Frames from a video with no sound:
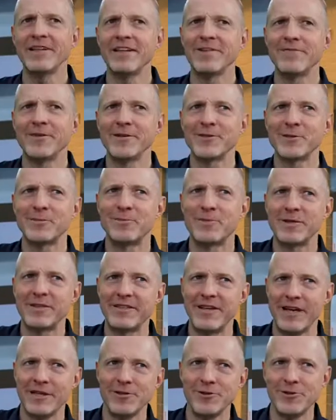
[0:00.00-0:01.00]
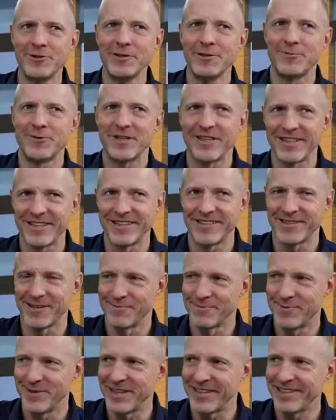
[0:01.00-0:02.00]
of us potentially winning
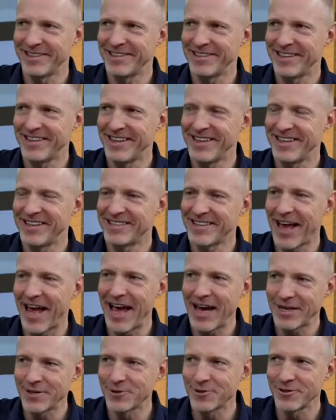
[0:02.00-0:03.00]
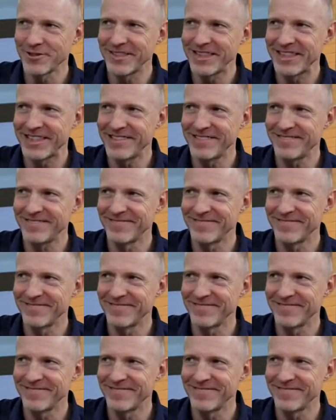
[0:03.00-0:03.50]
something is actually...